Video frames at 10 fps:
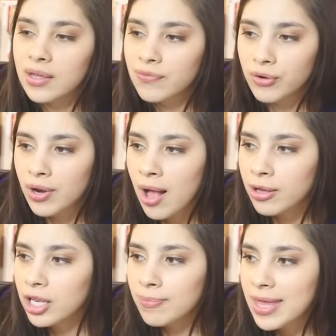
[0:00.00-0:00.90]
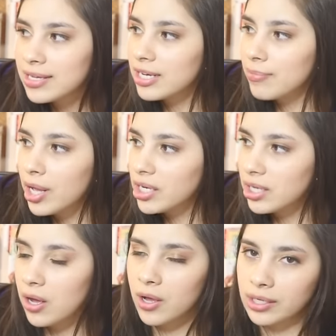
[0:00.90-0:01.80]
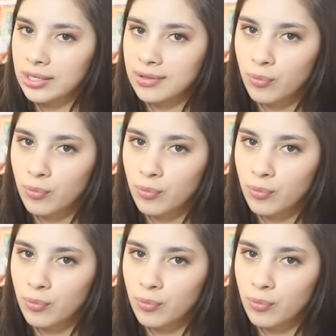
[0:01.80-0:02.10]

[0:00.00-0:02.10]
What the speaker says: if they're not gonna make any money on it,